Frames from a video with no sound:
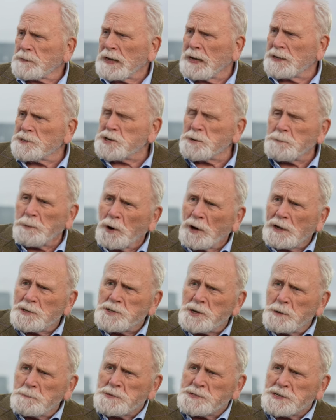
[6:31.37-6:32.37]
and she bought a
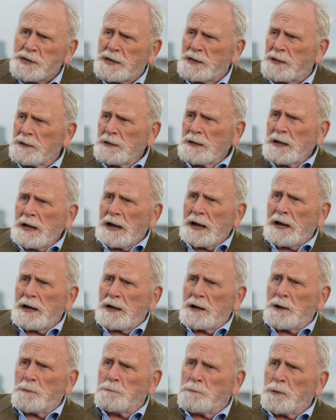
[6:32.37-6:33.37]
gypsy
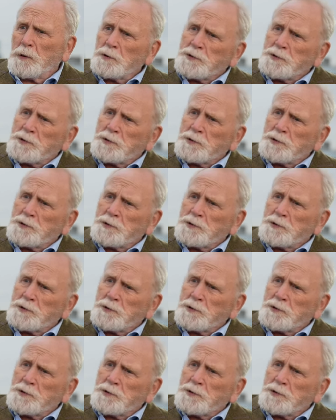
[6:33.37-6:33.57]
uh, bow